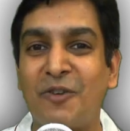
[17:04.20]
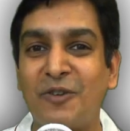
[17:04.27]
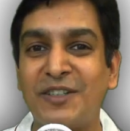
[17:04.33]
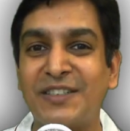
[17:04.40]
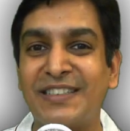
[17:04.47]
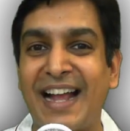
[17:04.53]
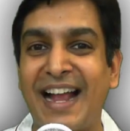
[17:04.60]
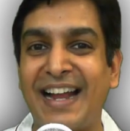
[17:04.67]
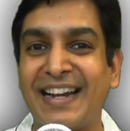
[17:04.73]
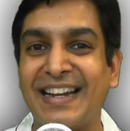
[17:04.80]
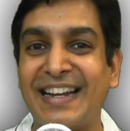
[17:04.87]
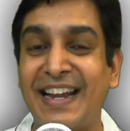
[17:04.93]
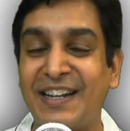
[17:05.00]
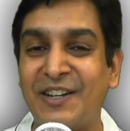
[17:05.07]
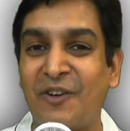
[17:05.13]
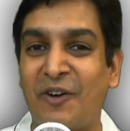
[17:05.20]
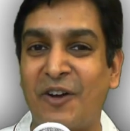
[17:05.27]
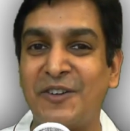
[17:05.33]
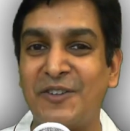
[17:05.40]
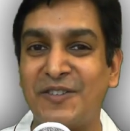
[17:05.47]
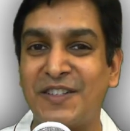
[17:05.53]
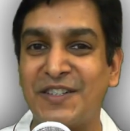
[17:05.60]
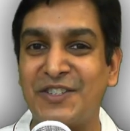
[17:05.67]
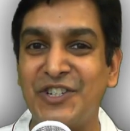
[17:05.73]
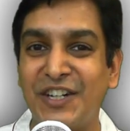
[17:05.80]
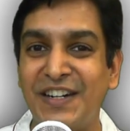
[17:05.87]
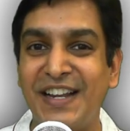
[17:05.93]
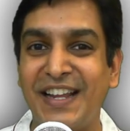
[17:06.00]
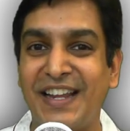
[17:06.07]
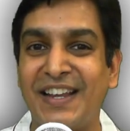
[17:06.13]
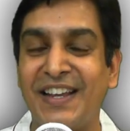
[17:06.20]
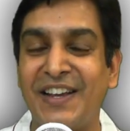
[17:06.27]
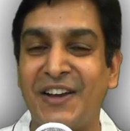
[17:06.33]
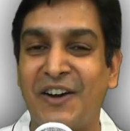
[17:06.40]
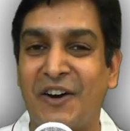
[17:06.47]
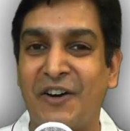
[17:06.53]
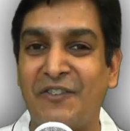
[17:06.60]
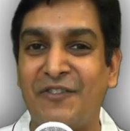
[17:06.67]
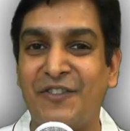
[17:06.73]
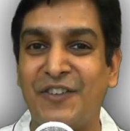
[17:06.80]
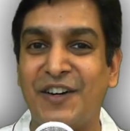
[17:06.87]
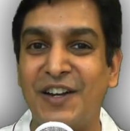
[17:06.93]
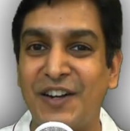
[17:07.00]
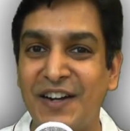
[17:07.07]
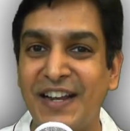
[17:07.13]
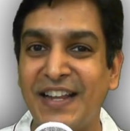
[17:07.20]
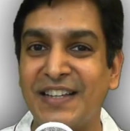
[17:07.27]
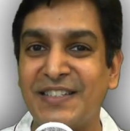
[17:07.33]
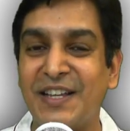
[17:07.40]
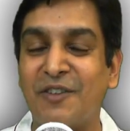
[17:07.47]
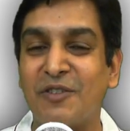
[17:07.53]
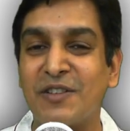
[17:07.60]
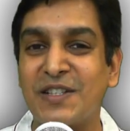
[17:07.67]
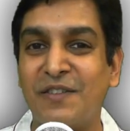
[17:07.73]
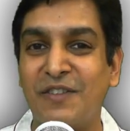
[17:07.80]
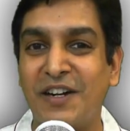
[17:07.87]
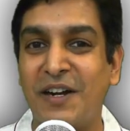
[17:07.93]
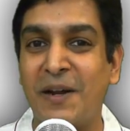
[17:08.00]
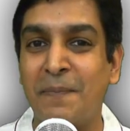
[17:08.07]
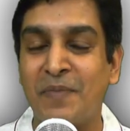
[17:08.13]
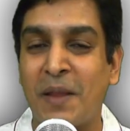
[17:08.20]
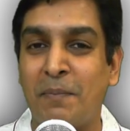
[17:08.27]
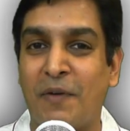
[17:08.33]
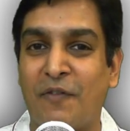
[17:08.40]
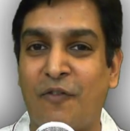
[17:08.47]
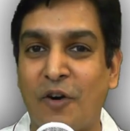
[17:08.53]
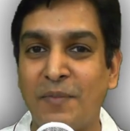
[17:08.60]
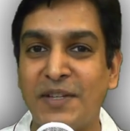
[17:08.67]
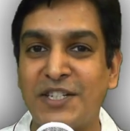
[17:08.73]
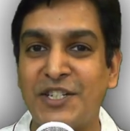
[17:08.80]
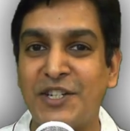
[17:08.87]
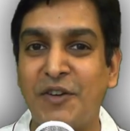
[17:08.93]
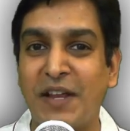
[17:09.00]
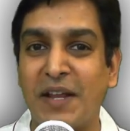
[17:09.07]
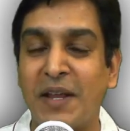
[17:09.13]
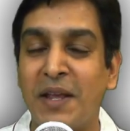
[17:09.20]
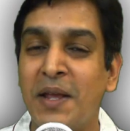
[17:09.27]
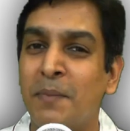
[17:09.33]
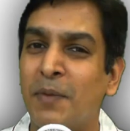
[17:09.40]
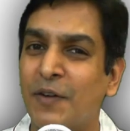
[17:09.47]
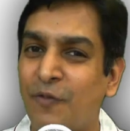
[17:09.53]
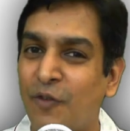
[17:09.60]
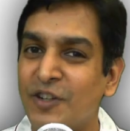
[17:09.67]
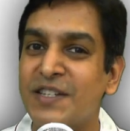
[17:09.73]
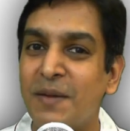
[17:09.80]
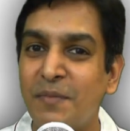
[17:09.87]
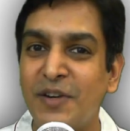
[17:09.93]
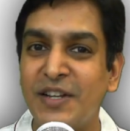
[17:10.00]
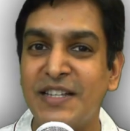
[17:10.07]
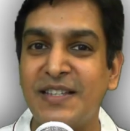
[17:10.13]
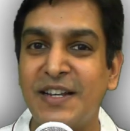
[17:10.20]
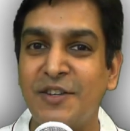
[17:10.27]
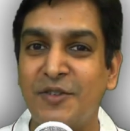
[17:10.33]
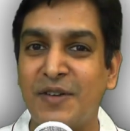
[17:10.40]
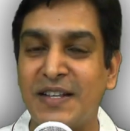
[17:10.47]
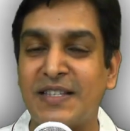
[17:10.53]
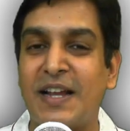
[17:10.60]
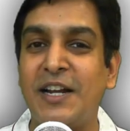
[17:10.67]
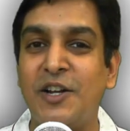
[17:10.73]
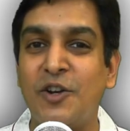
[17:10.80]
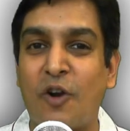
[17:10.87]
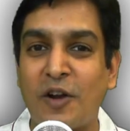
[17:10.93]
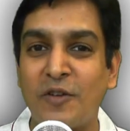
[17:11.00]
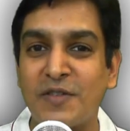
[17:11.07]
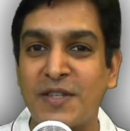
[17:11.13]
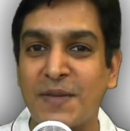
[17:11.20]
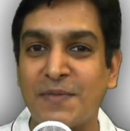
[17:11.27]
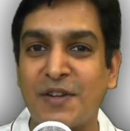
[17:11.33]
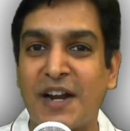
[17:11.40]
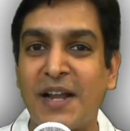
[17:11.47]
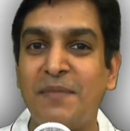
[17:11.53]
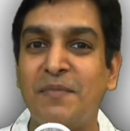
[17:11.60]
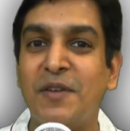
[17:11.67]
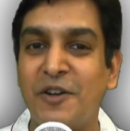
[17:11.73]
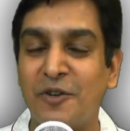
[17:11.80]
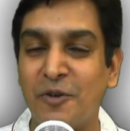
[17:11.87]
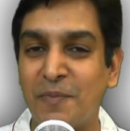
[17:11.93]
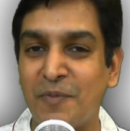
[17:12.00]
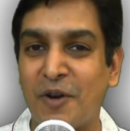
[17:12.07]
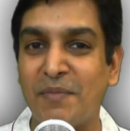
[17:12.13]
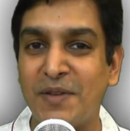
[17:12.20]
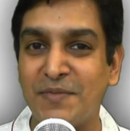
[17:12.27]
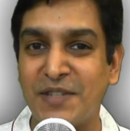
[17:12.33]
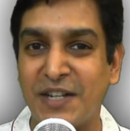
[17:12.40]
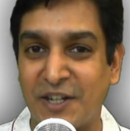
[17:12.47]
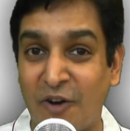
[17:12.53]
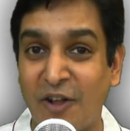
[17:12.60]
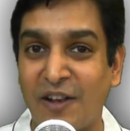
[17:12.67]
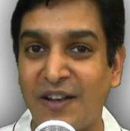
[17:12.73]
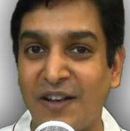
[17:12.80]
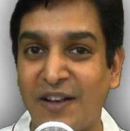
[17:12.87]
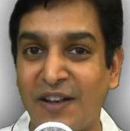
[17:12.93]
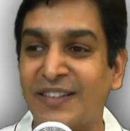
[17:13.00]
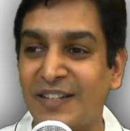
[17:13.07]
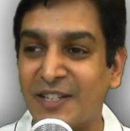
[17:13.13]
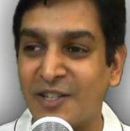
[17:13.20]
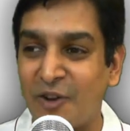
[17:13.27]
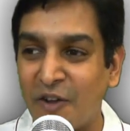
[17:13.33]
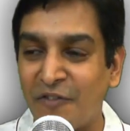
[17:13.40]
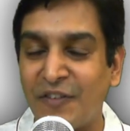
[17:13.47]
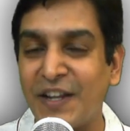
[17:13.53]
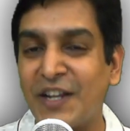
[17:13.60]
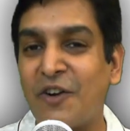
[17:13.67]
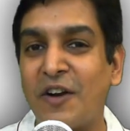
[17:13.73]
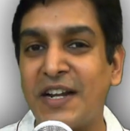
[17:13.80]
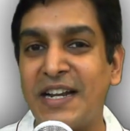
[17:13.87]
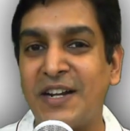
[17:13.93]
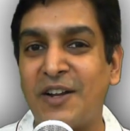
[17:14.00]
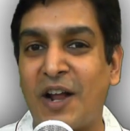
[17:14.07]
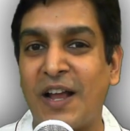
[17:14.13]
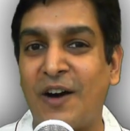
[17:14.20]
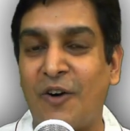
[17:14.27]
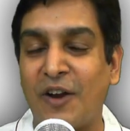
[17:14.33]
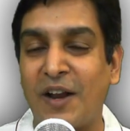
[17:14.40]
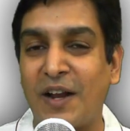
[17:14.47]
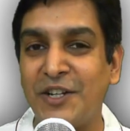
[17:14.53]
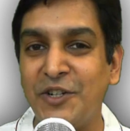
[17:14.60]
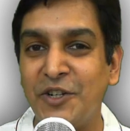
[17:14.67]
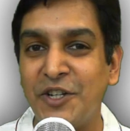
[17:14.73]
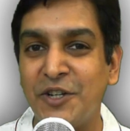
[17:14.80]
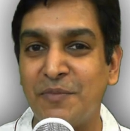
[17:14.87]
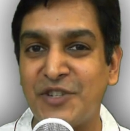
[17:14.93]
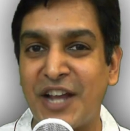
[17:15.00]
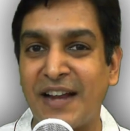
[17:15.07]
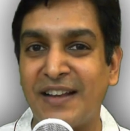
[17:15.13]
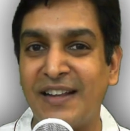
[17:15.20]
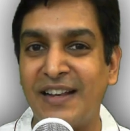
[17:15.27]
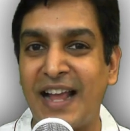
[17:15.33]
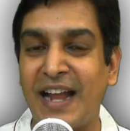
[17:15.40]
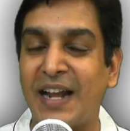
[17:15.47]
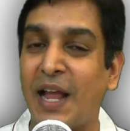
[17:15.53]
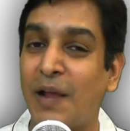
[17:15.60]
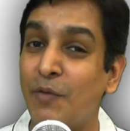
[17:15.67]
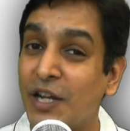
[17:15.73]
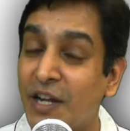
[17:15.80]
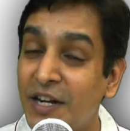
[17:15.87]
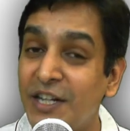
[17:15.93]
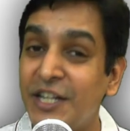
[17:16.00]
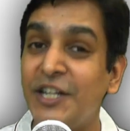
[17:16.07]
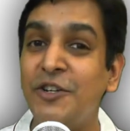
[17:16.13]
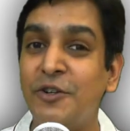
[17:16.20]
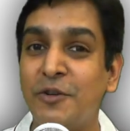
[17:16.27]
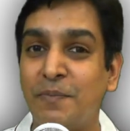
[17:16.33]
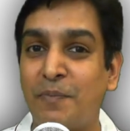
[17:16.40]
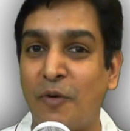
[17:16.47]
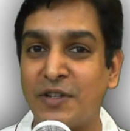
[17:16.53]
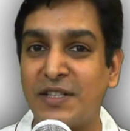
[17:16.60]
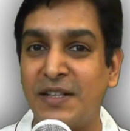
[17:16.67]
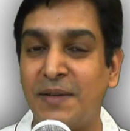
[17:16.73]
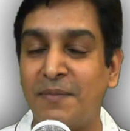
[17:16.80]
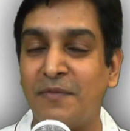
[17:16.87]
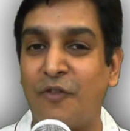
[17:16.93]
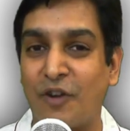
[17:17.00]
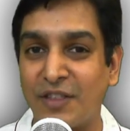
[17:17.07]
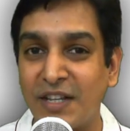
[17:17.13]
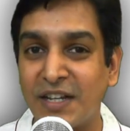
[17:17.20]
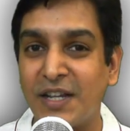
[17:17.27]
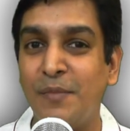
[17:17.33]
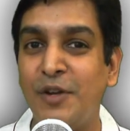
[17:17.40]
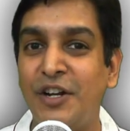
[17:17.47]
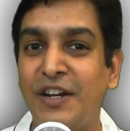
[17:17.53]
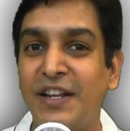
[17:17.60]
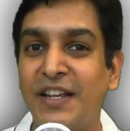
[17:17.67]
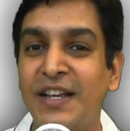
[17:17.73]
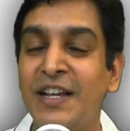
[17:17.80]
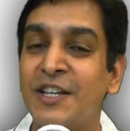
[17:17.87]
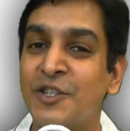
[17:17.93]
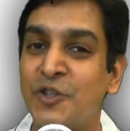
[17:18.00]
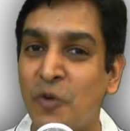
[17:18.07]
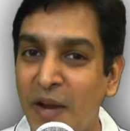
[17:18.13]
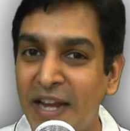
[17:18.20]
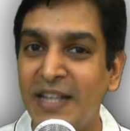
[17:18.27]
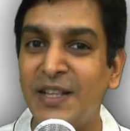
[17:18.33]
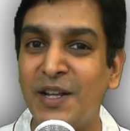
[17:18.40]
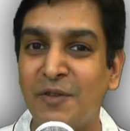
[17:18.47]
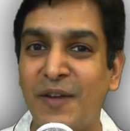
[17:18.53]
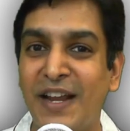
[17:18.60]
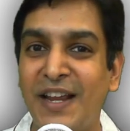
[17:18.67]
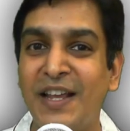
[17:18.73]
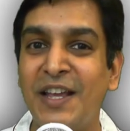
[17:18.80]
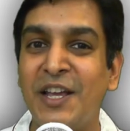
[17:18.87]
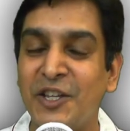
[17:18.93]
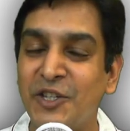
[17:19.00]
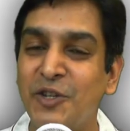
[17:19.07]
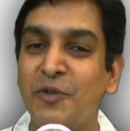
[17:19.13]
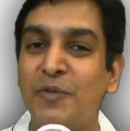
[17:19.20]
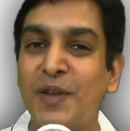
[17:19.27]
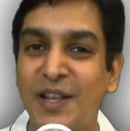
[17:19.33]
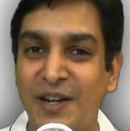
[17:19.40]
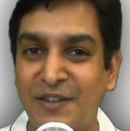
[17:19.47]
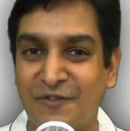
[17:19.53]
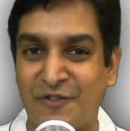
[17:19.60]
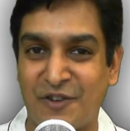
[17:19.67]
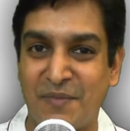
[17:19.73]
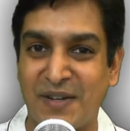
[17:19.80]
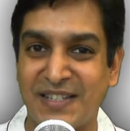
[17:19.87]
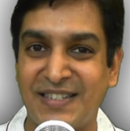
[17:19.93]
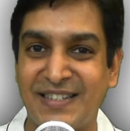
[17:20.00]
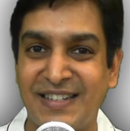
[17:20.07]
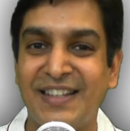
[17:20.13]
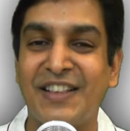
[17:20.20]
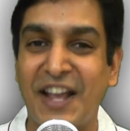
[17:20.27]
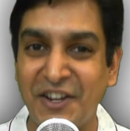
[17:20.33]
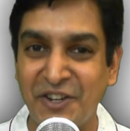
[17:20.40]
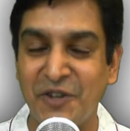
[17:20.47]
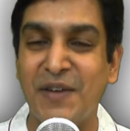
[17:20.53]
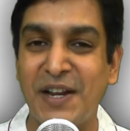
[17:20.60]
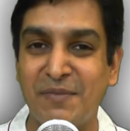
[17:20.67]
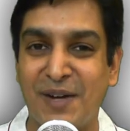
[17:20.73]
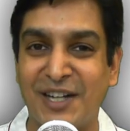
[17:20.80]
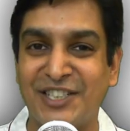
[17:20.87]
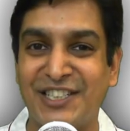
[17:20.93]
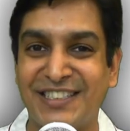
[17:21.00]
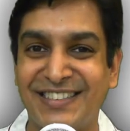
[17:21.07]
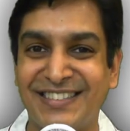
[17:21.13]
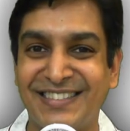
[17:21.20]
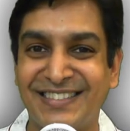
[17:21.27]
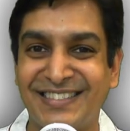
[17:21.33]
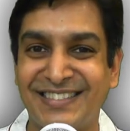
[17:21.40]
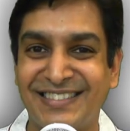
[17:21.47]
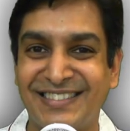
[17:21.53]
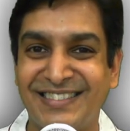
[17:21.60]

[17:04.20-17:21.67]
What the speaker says: to this course and get on to this journey of learning SQL Server performance tuning. But for some reason you decide not to subscribe, no problems at all. There's a lot of free content on our YouTube channel, and I will continue to post them for the community. So either way, you will learn from us. Thank you very much.